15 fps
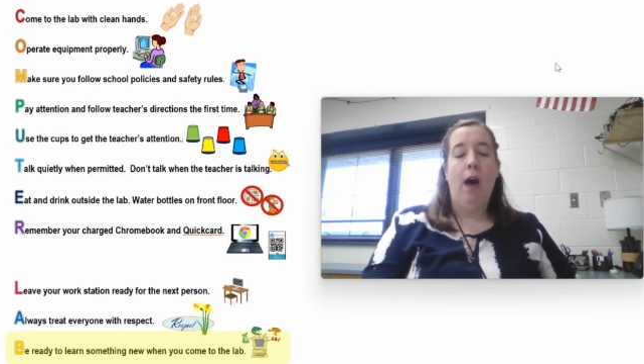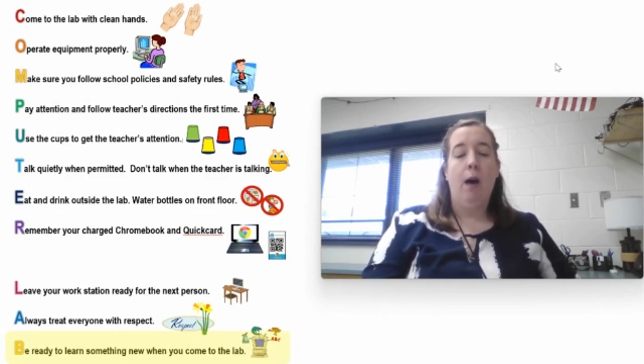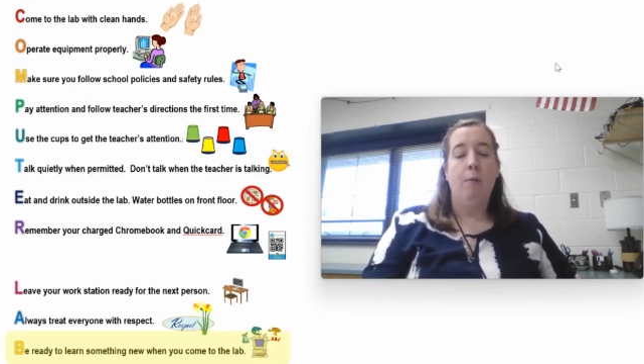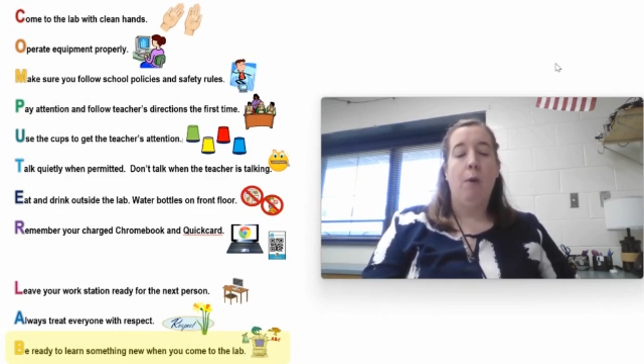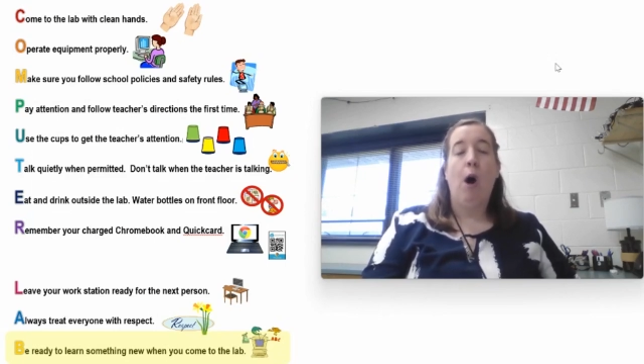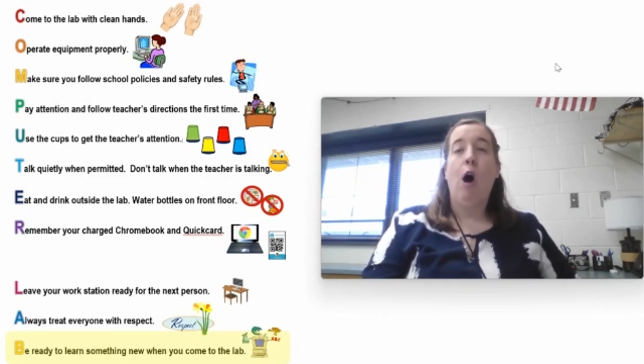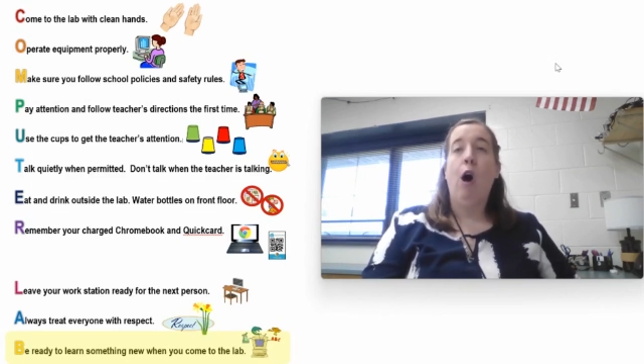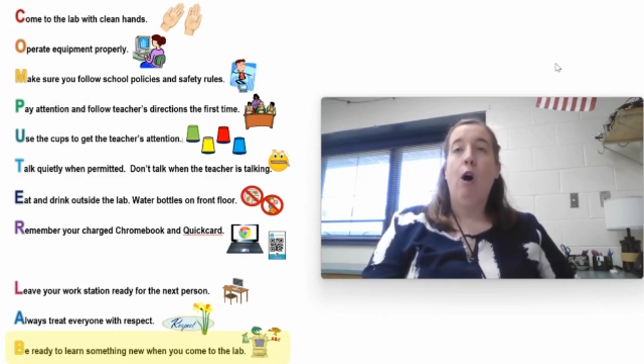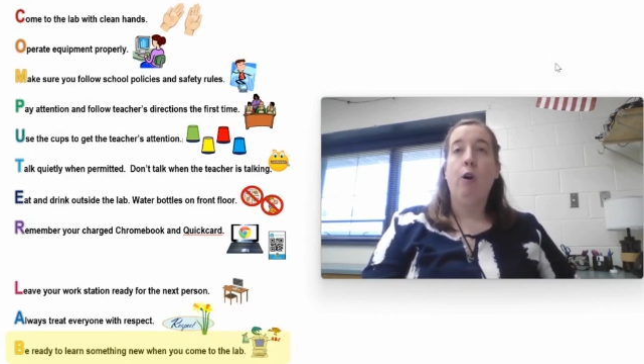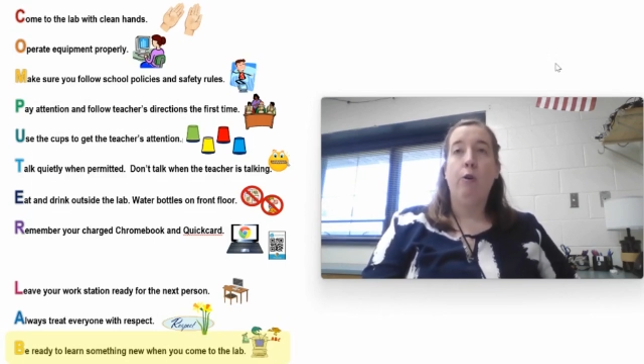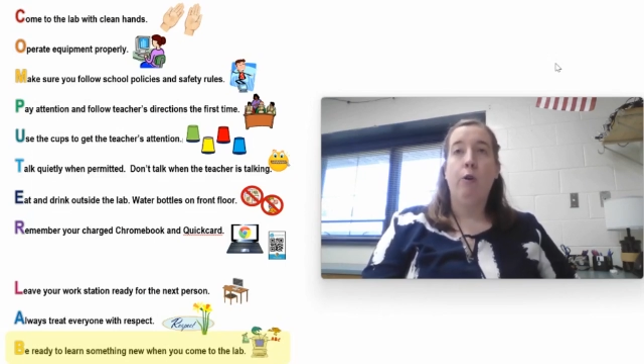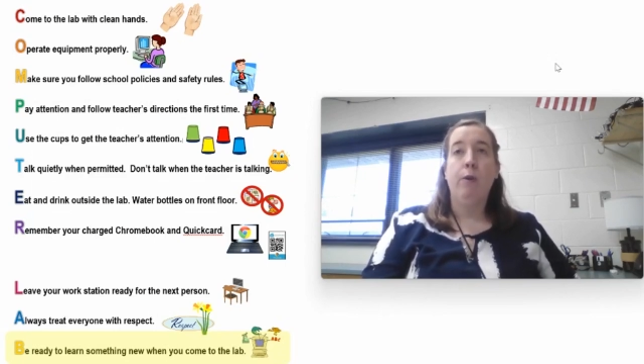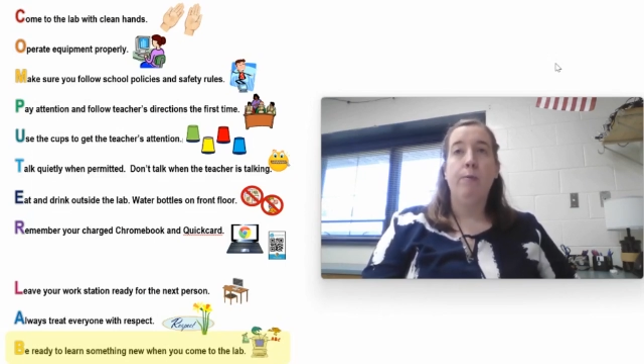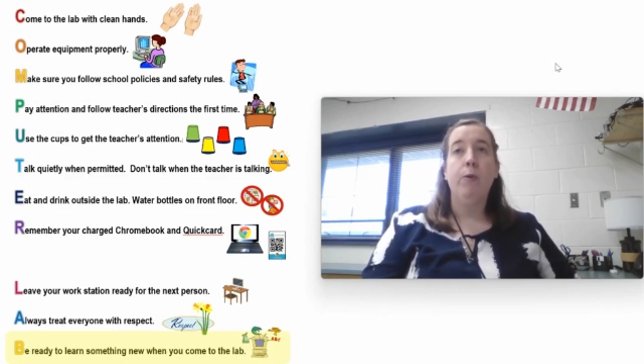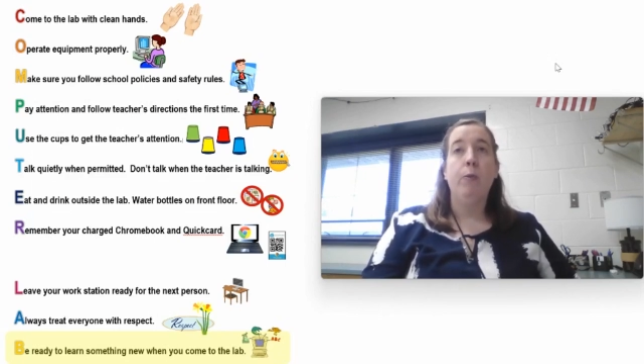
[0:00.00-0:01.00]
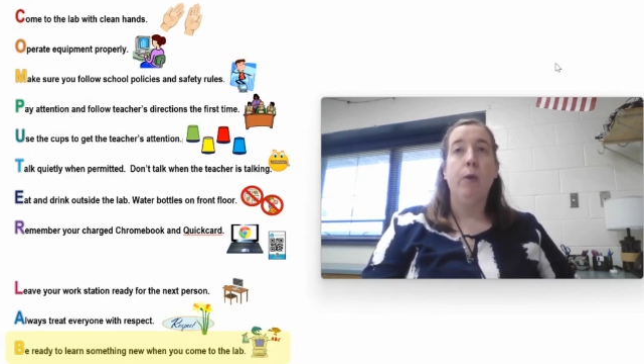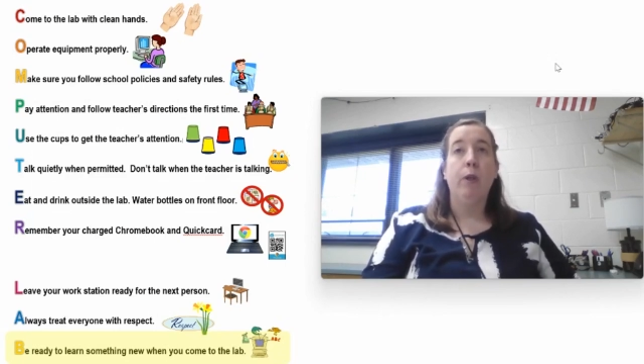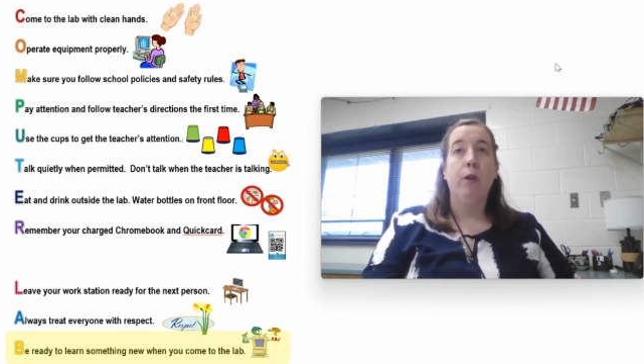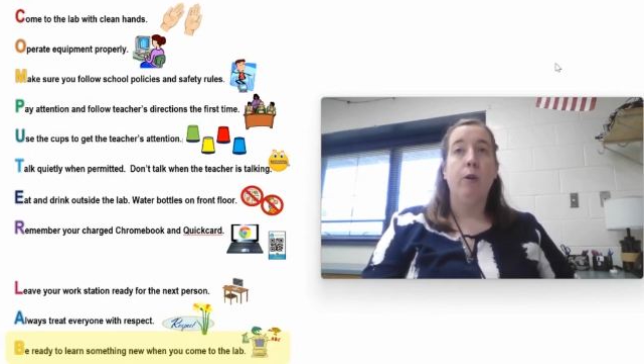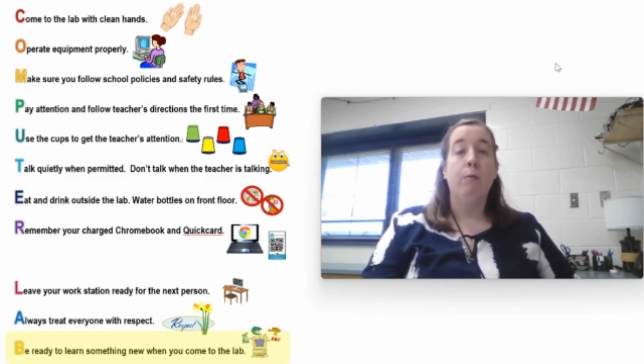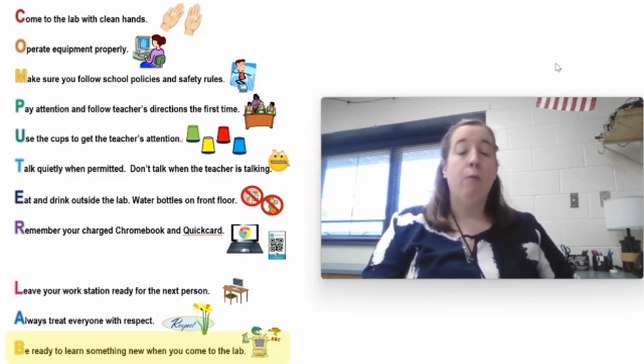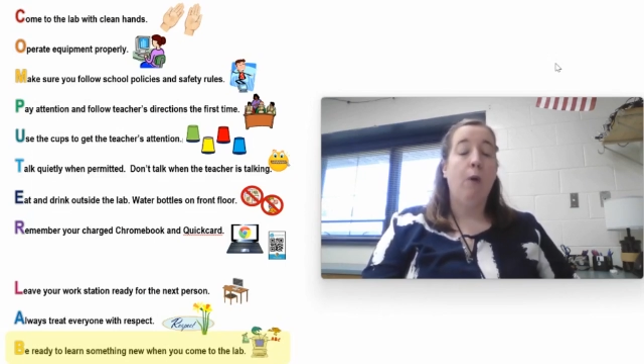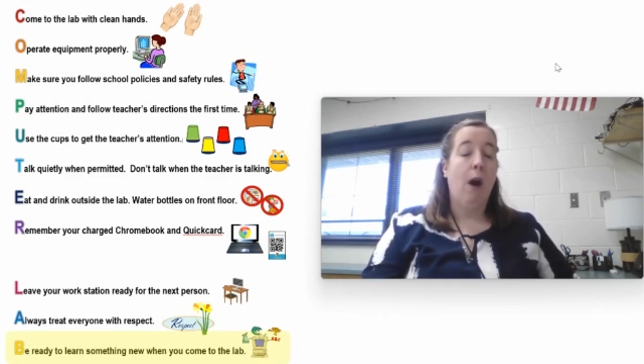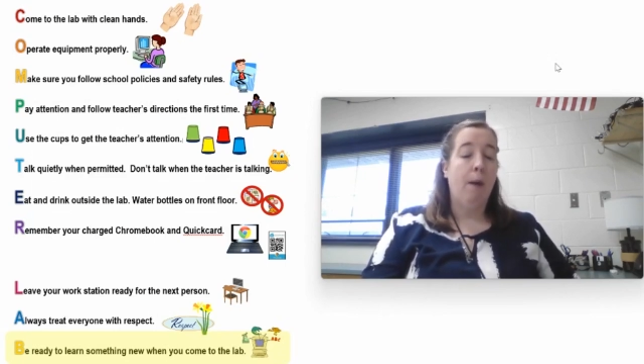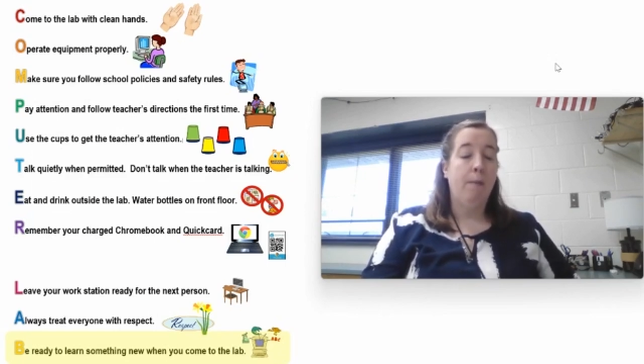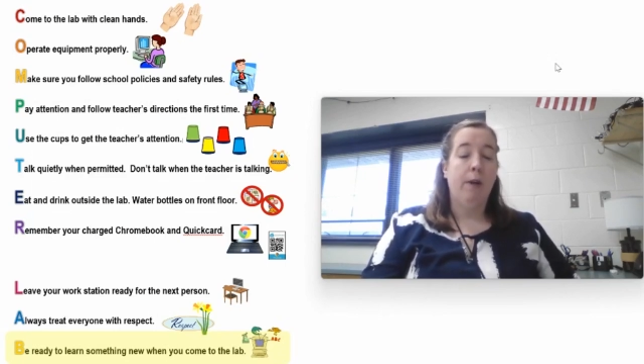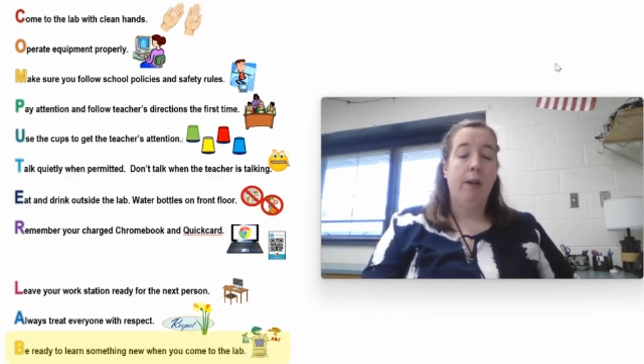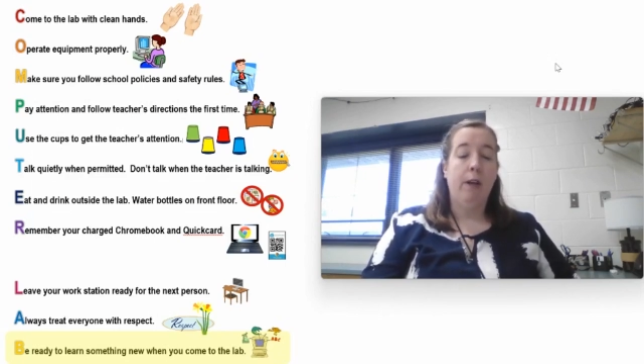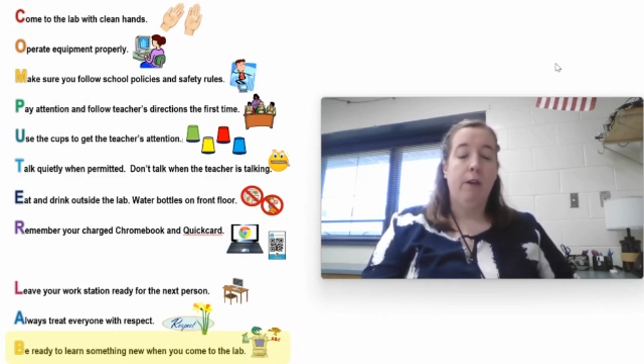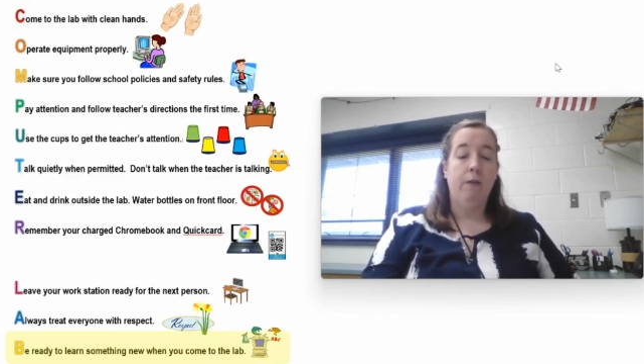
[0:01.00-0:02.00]
All groups will learn proper
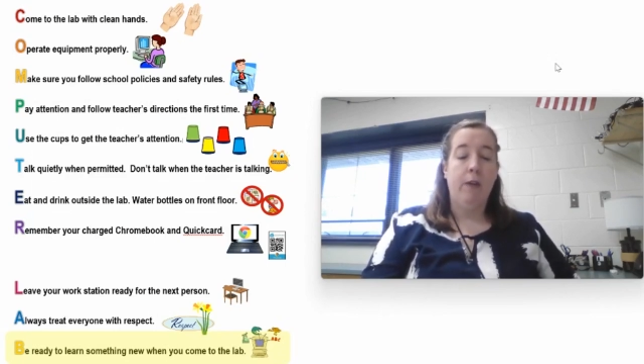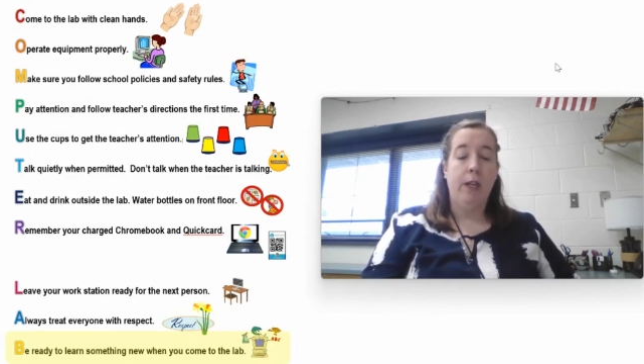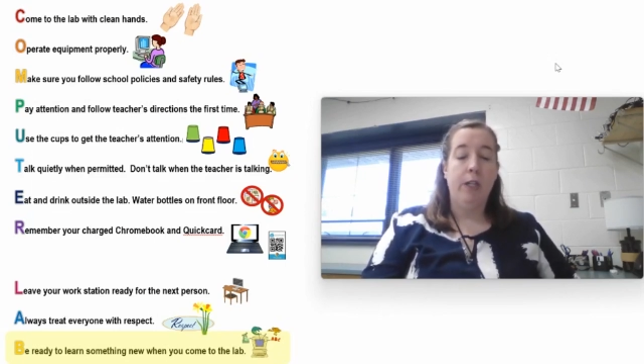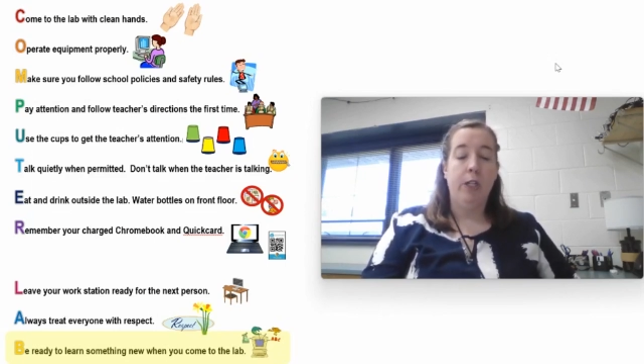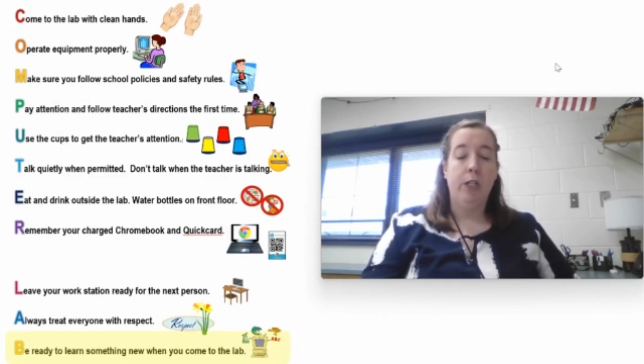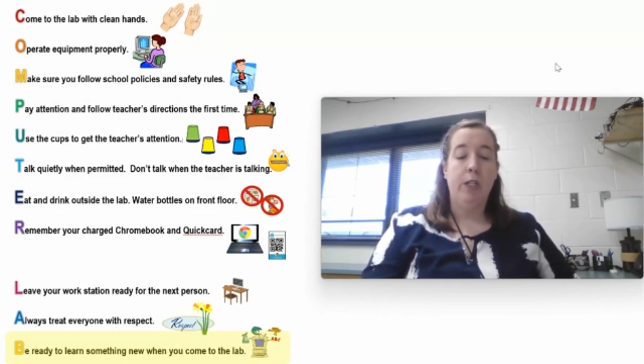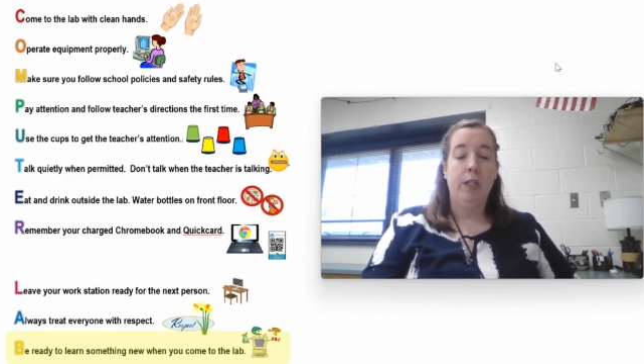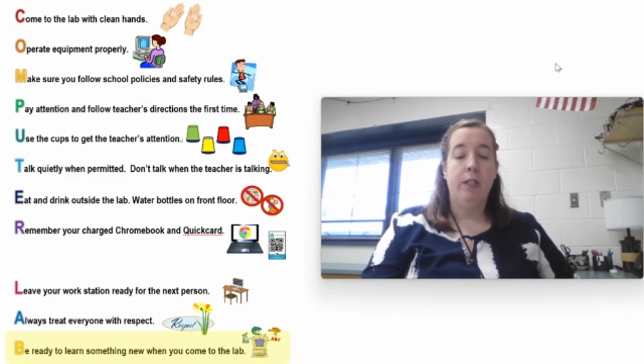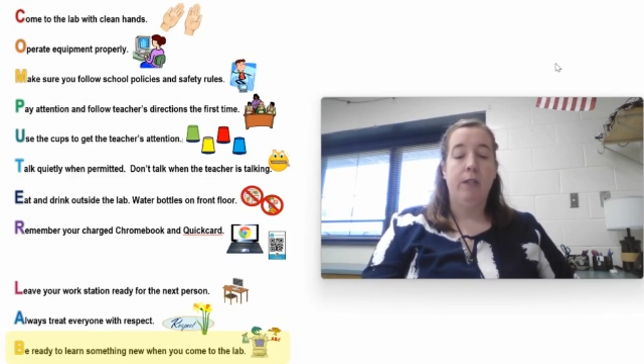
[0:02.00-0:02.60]
conventions